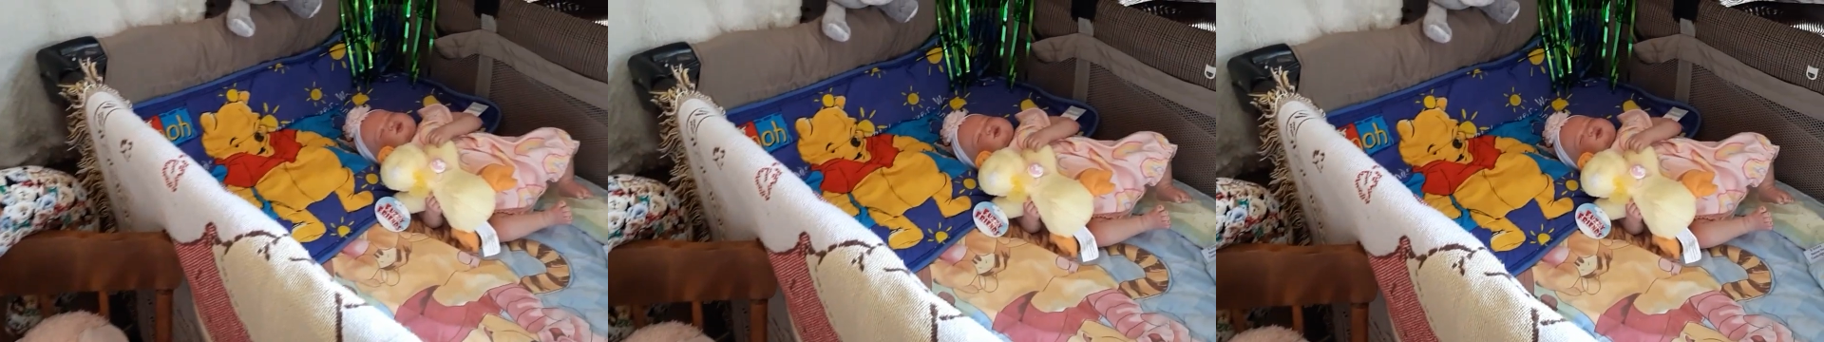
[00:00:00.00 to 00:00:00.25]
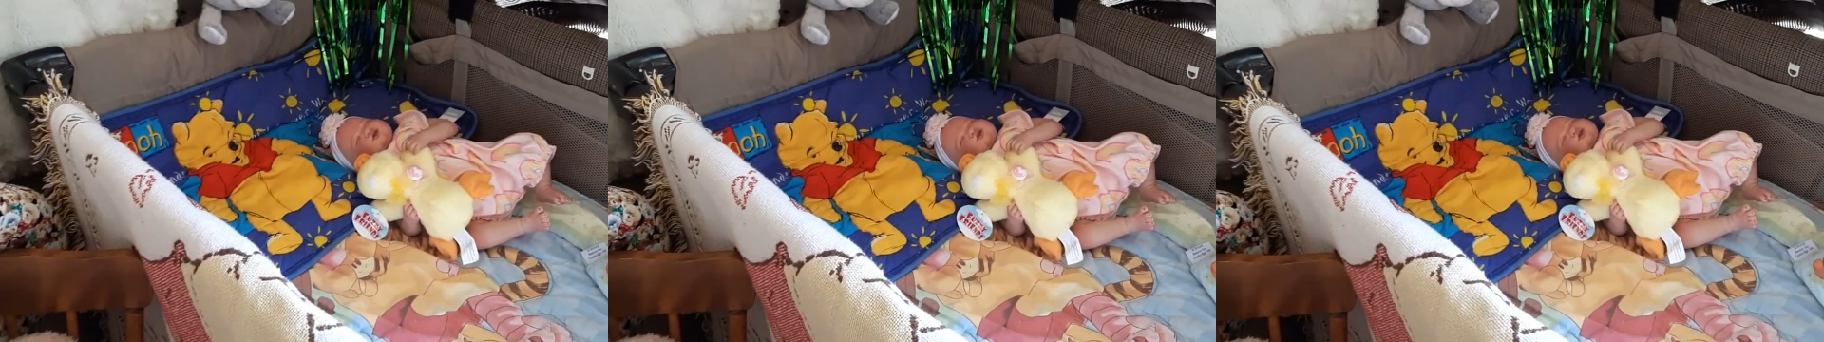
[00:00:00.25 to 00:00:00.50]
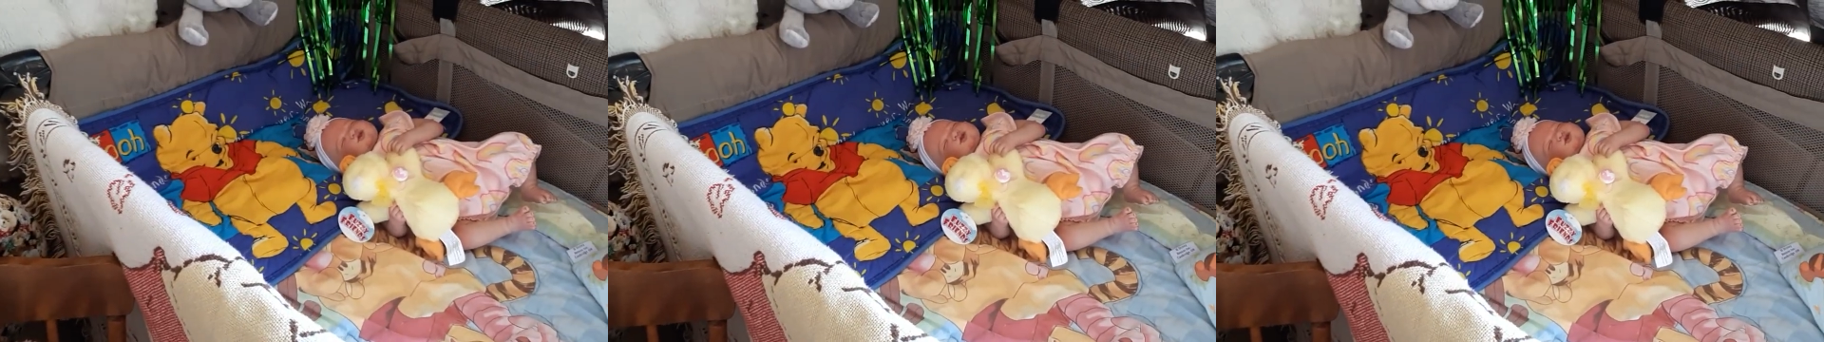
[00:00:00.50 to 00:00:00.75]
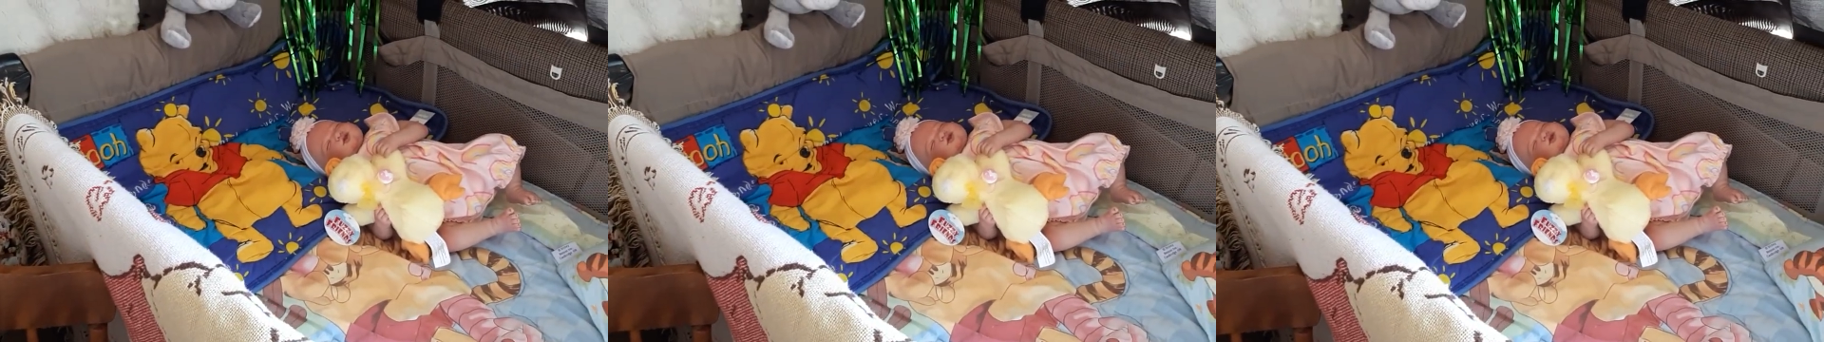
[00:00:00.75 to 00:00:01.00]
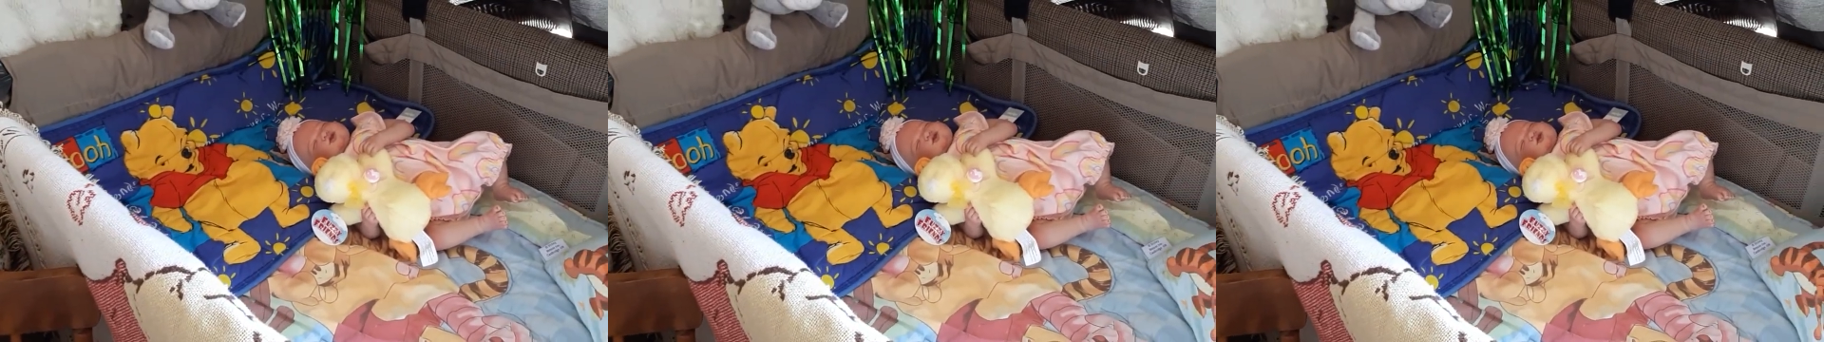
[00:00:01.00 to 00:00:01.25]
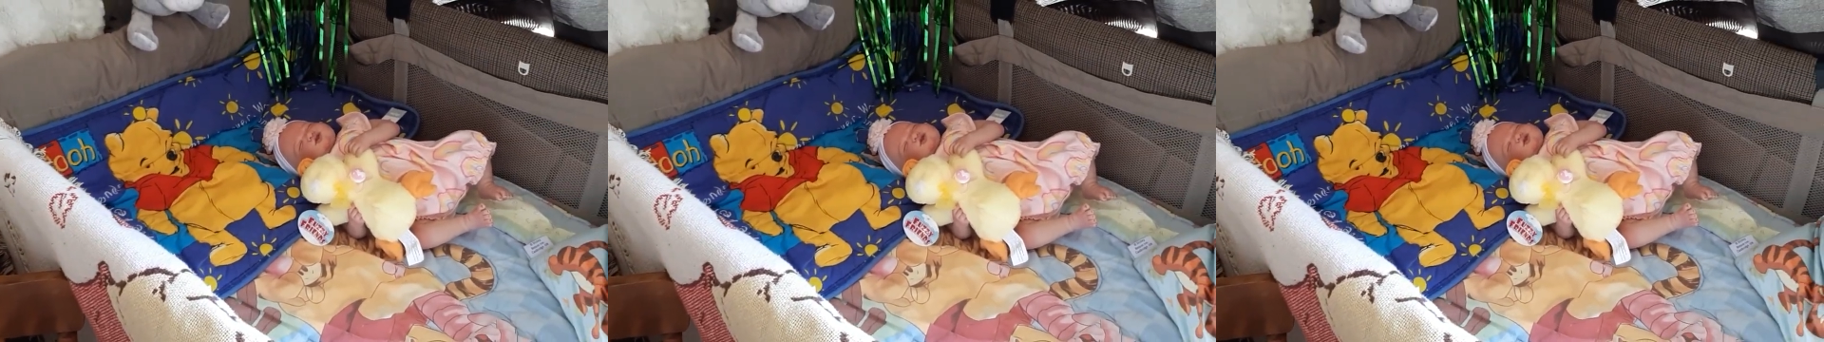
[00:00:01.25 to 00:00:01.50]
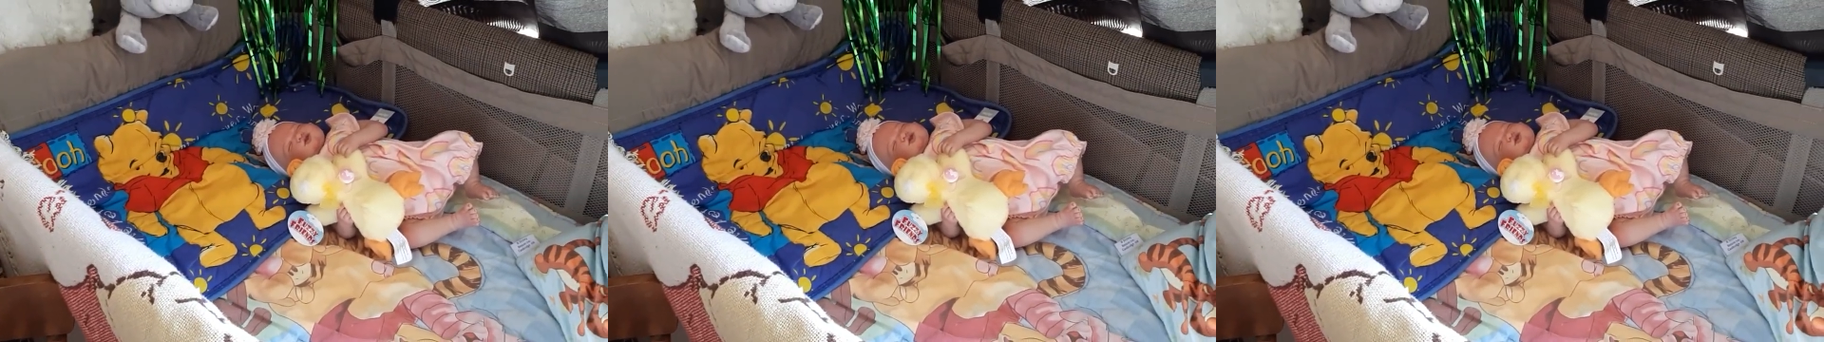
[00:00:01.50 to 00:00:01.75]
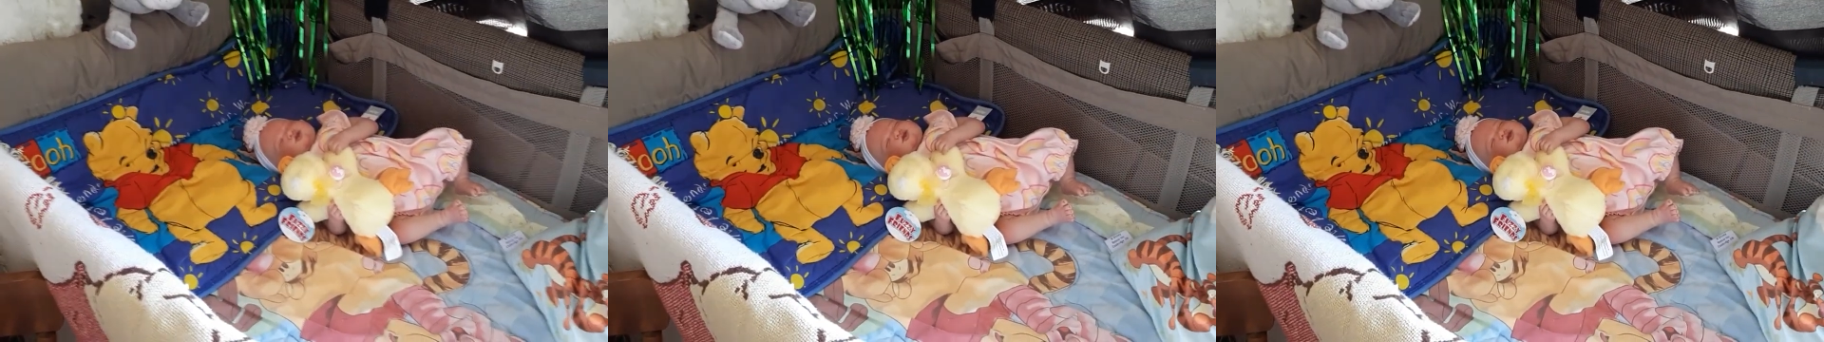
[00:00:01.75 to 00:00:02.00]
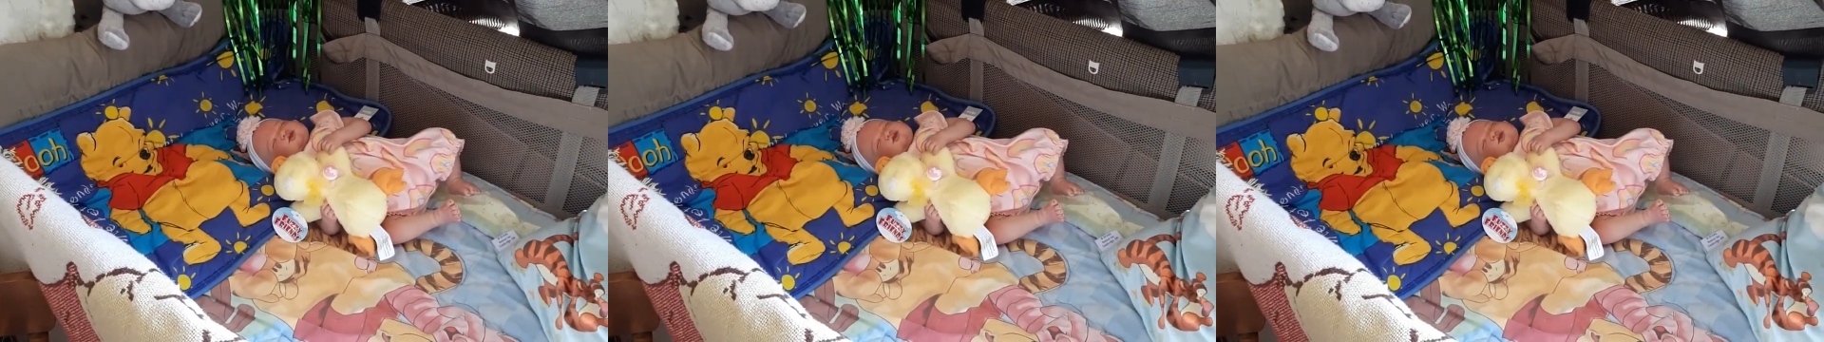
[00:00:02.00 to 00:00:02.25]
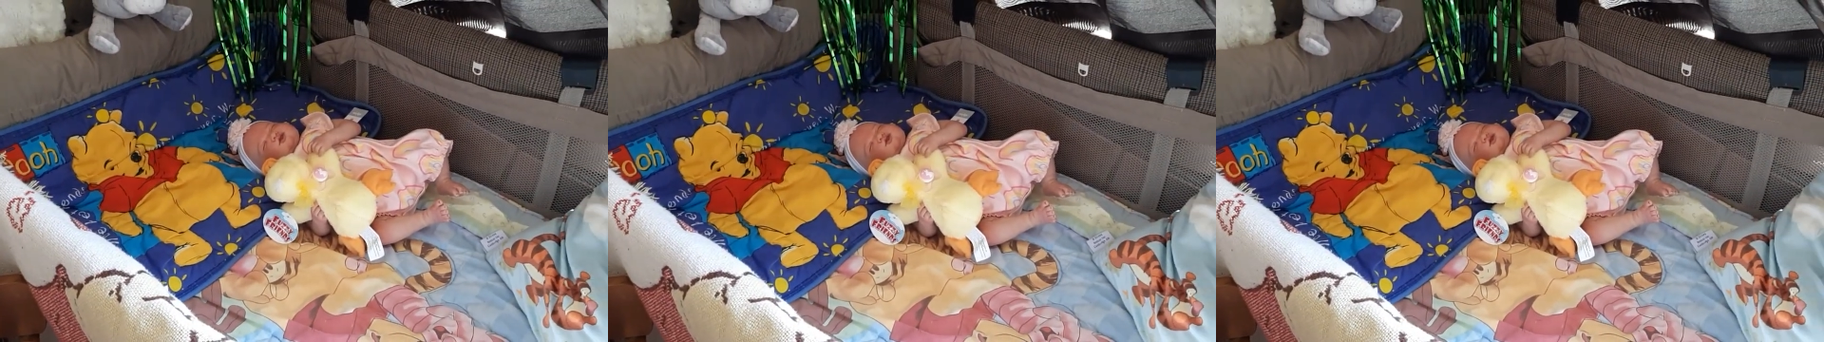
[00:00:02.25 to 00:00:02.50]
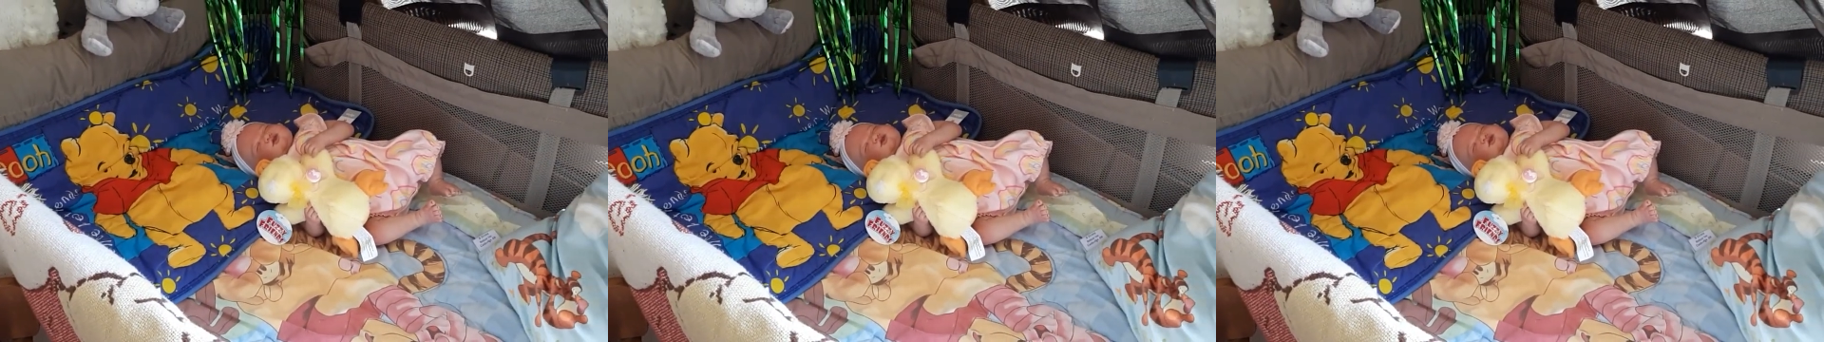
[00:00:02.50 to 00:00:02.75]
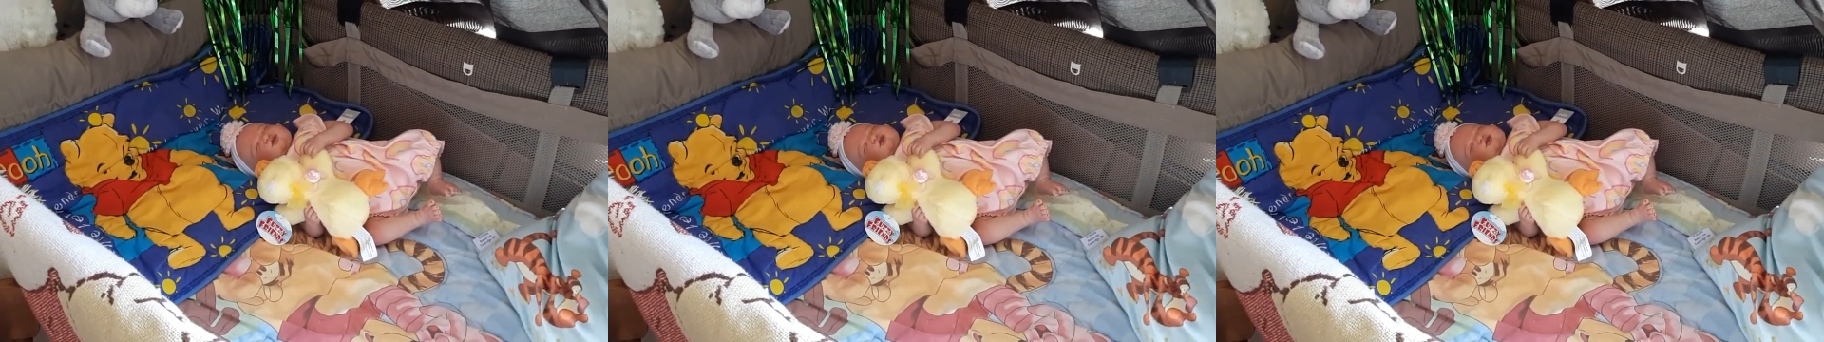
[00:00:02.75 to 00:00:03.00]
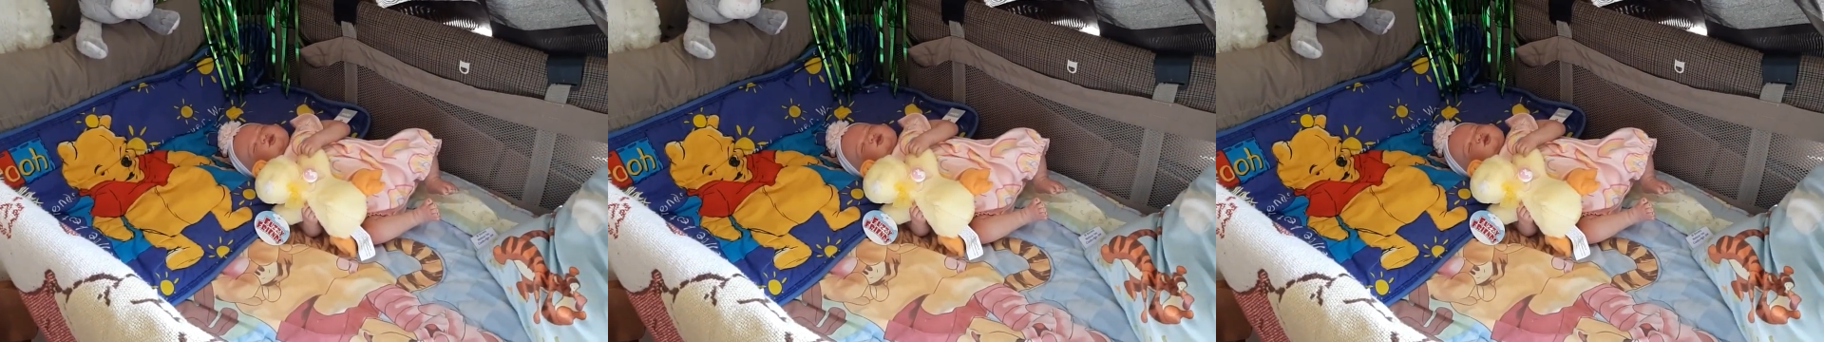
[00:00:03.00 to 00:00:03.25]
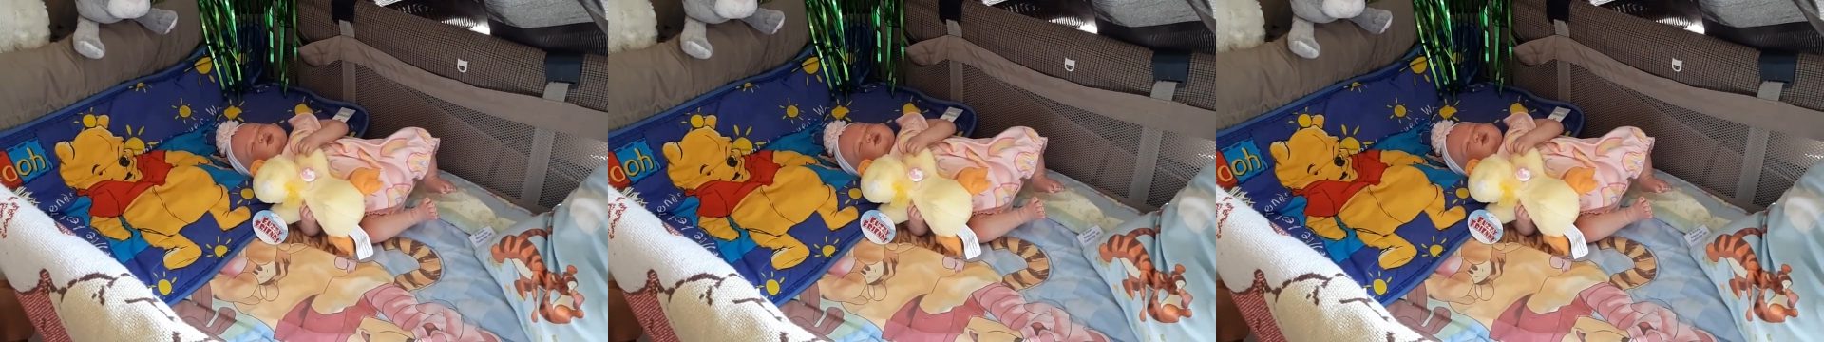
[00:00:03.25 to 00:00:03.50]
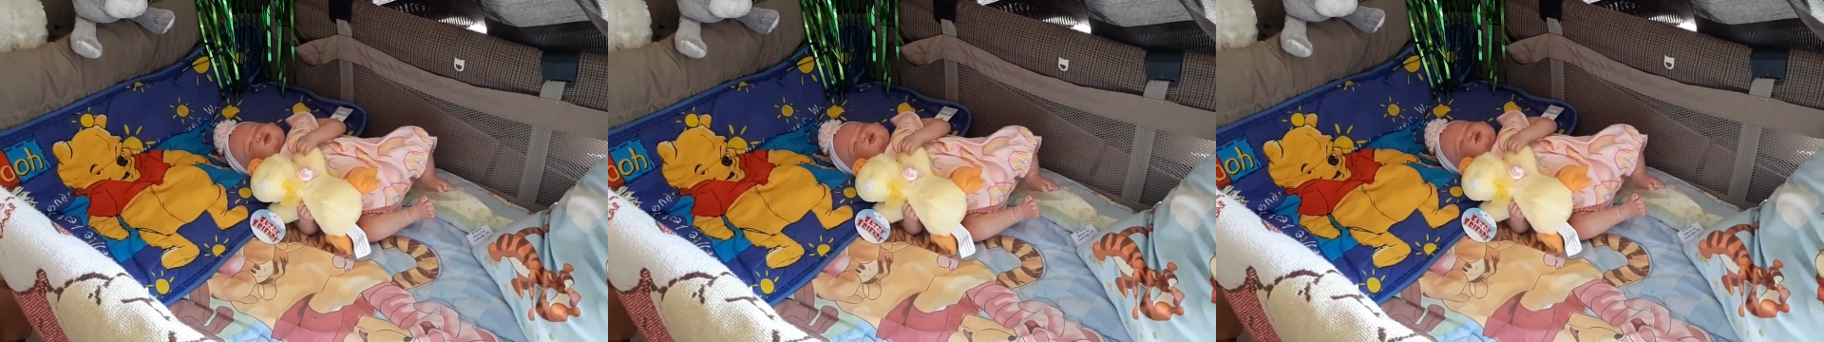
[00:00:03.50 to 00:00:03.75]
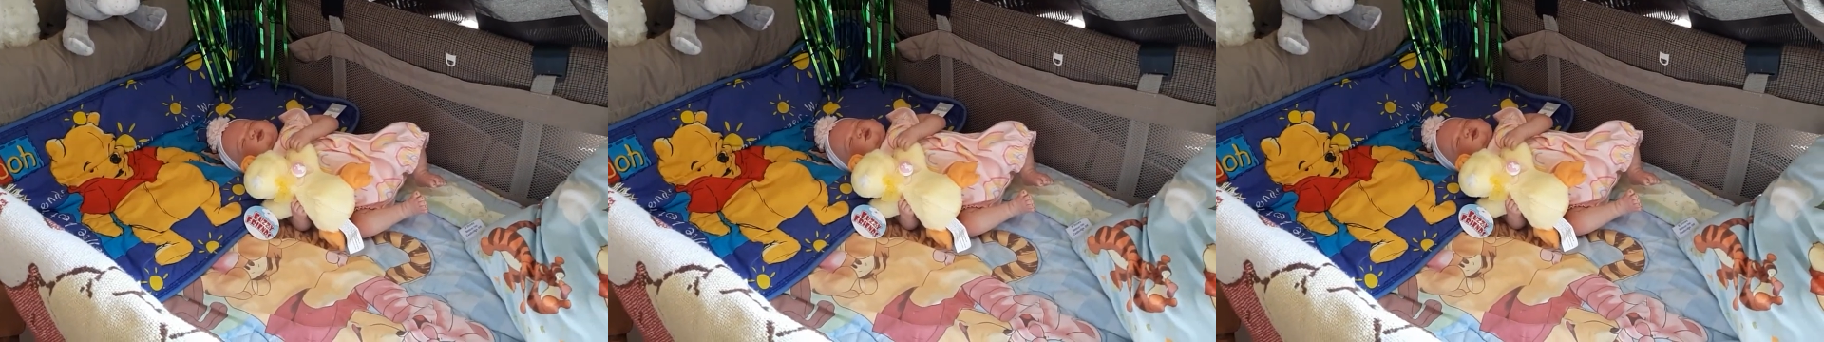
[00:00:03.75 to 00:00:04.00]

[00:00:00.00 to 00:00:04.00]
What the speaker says: No face is visible, so there are no lips to read.